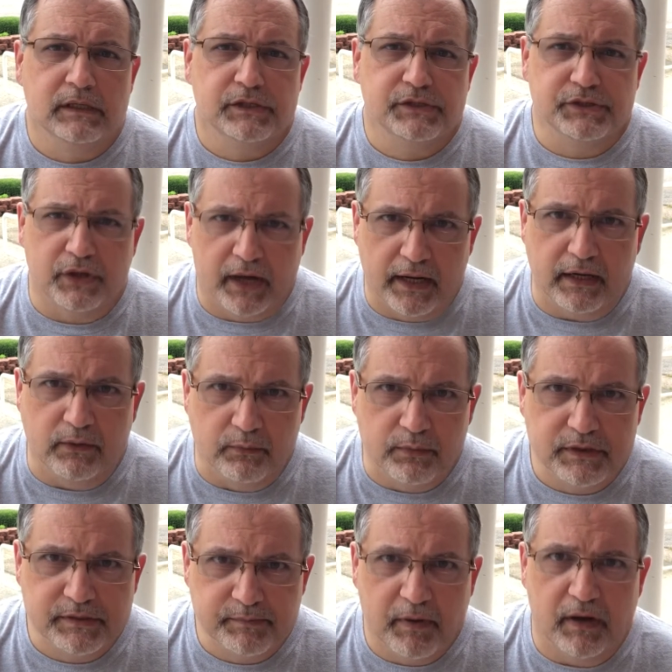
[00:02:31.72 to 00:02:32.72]
So how do you
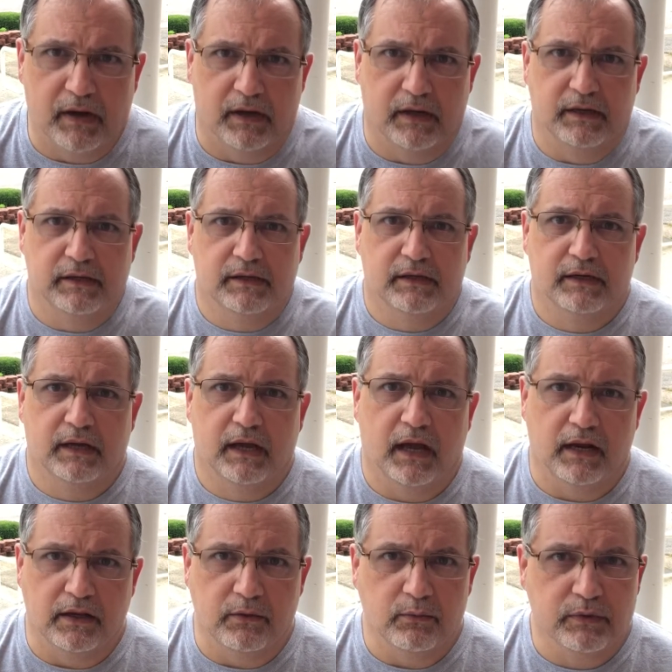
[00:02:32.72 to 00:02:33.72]
respond? How
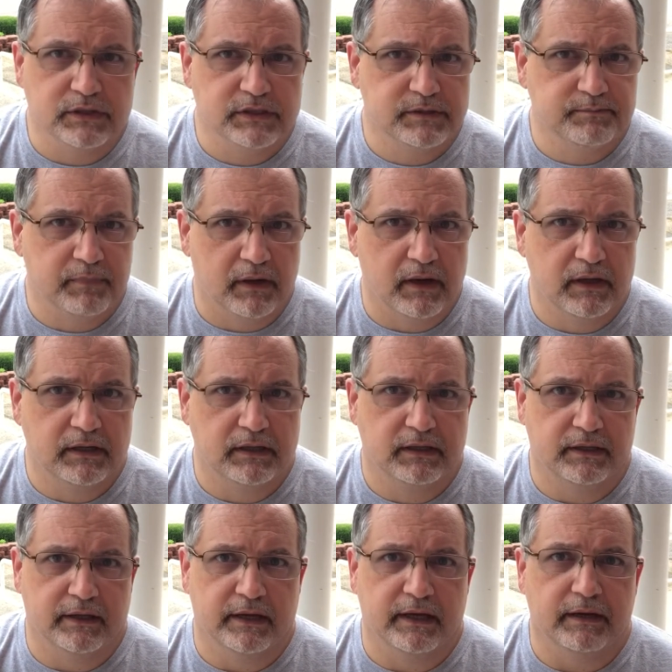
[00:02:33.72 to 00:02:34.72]
do you respond to
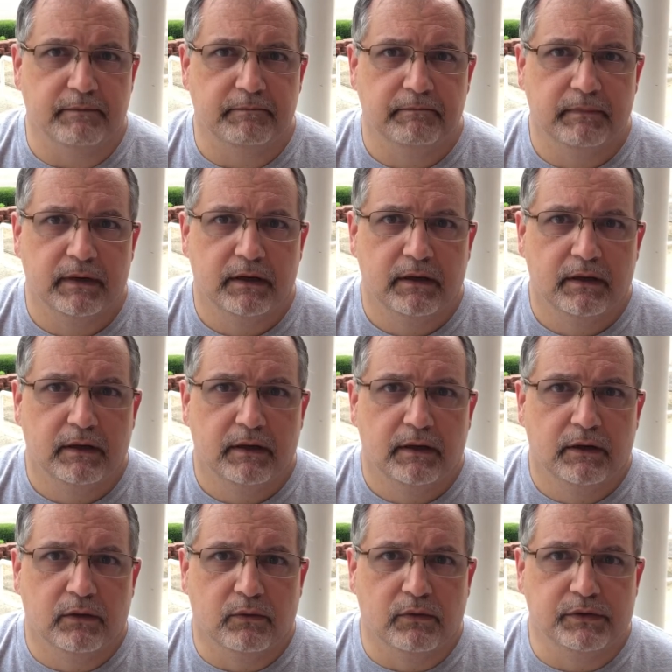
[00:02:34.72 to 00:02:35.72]
that?
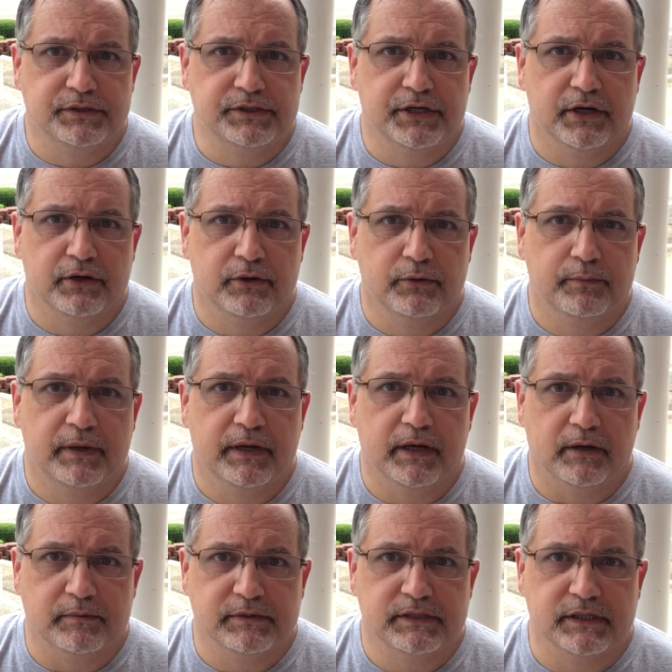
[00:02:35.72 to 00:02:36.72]
Well, Job
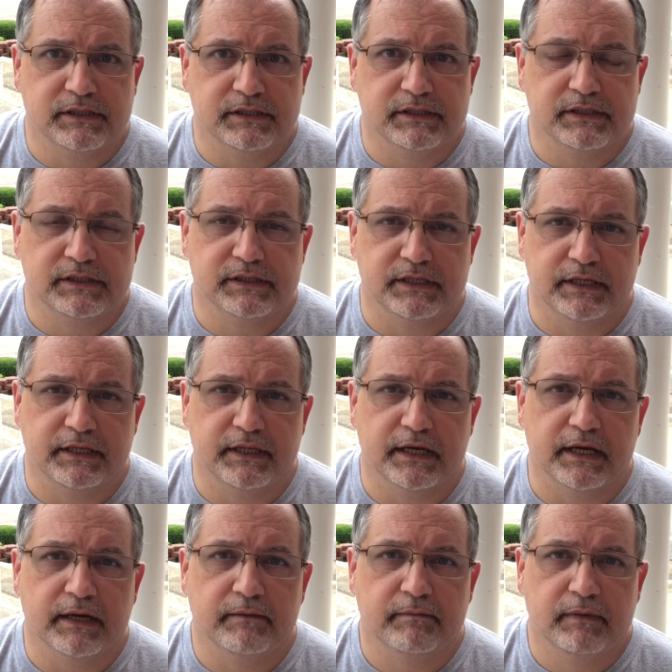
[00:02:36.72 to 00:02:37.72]
helps us to see
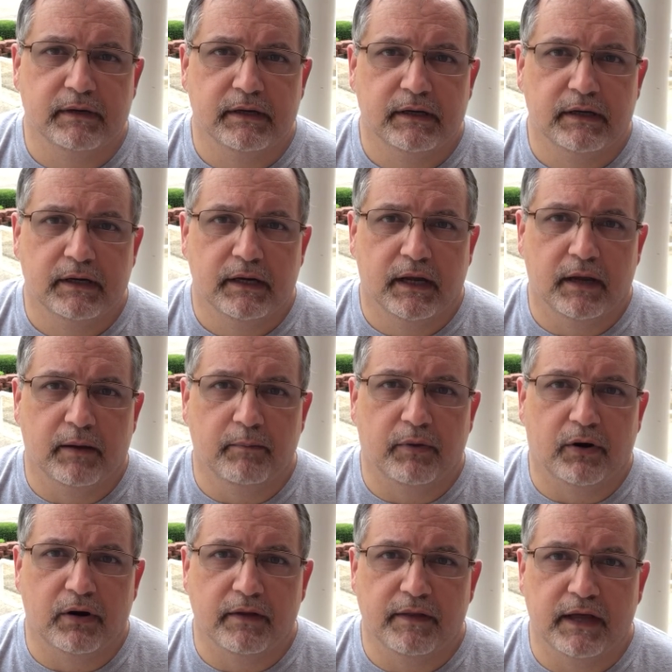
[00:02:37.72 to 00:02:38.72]
that. And
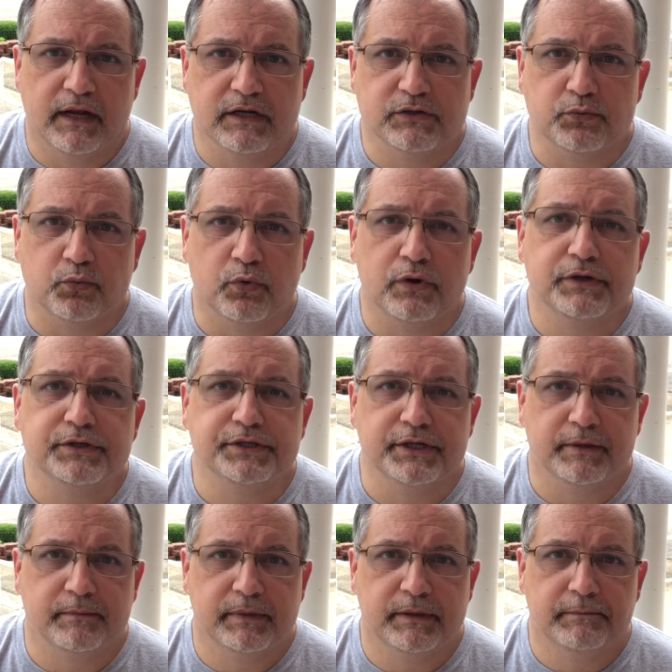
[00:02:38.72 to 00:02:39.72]
part of that is
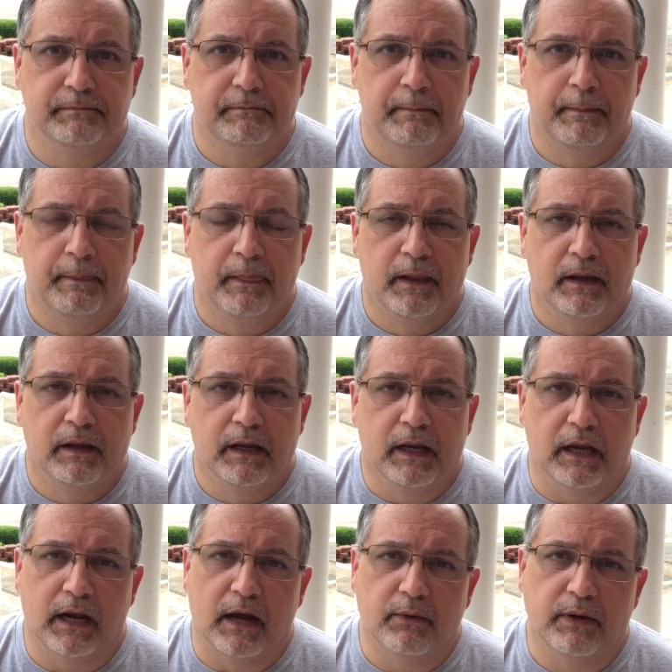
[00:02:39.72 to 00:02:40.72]
worship.
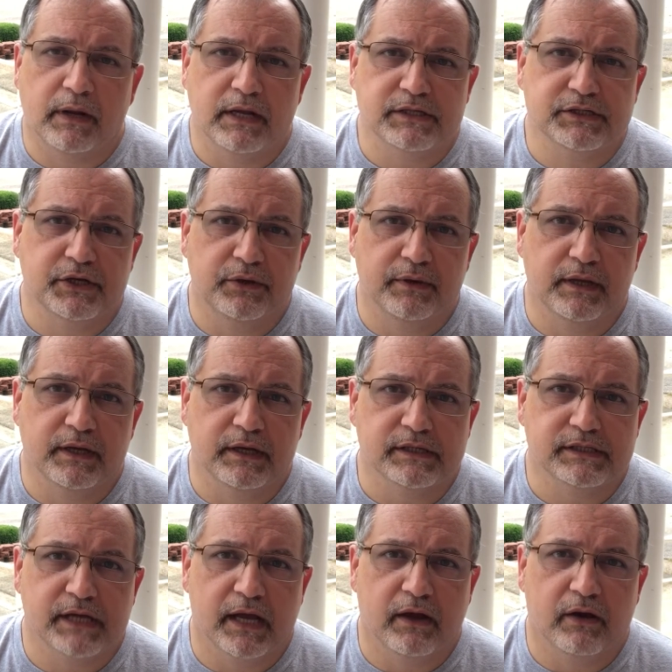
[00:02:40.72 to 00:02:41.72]
And I would ask you
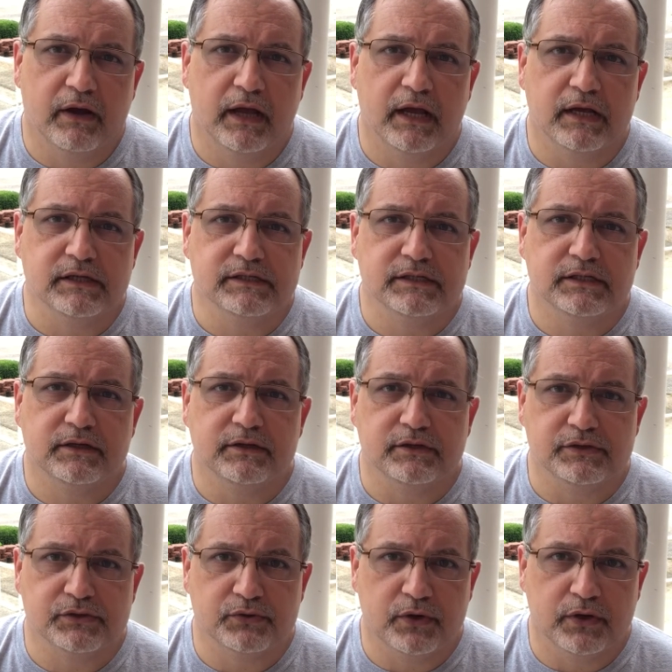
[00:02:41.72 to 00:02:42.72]
this, how has the
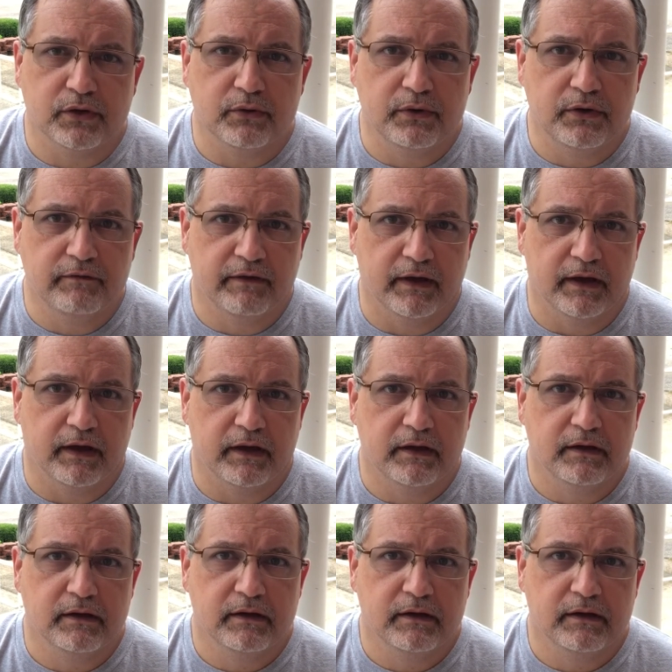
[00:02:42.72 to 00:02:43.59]
struggle you've had